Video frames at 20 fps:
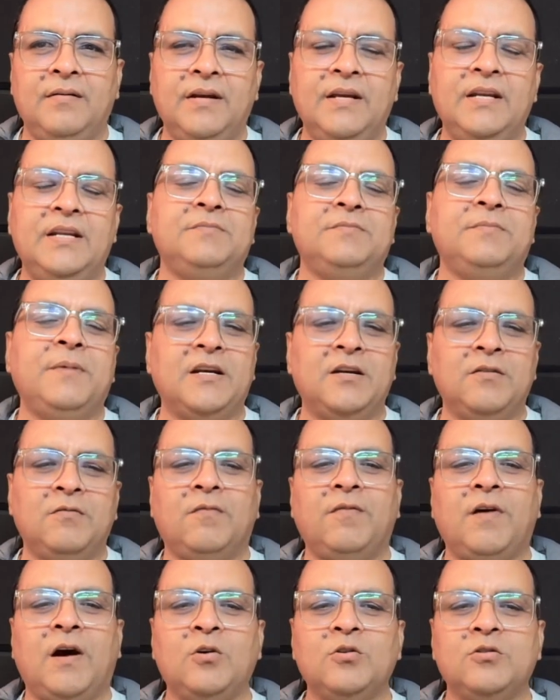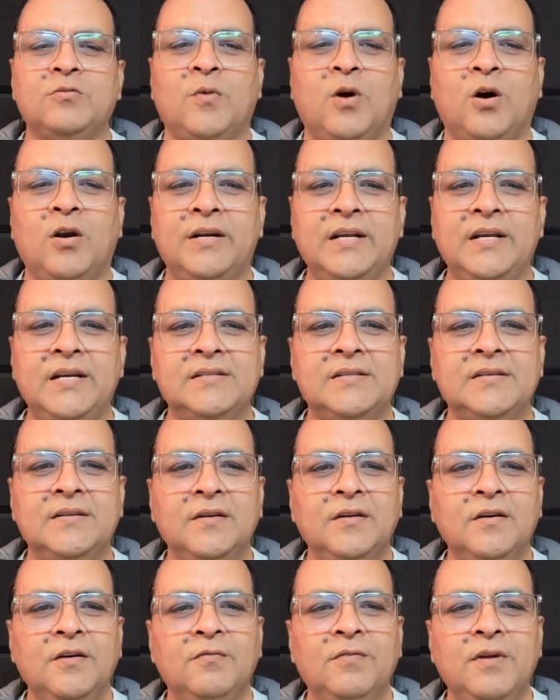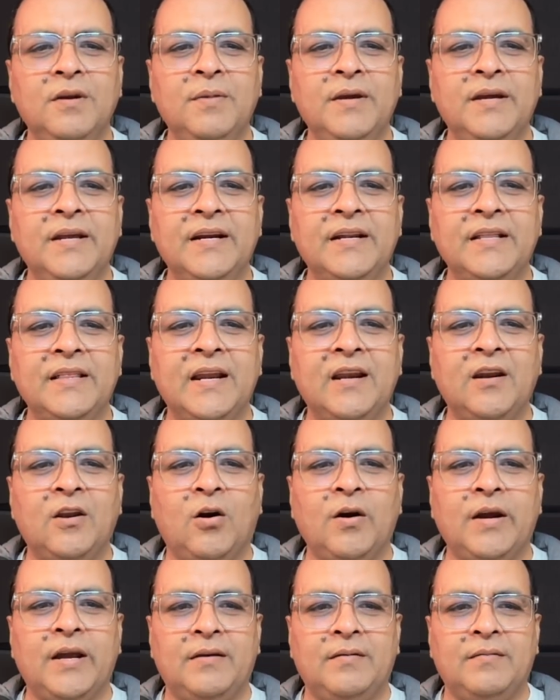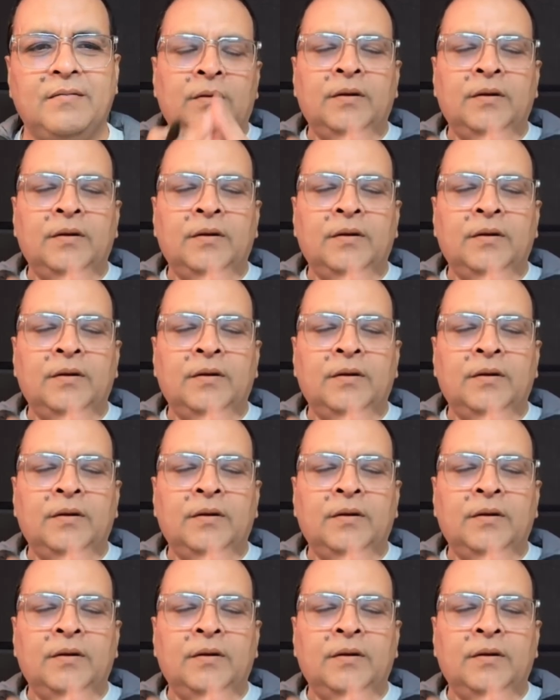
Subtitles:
irrespective of how small it is, will be greater than log n.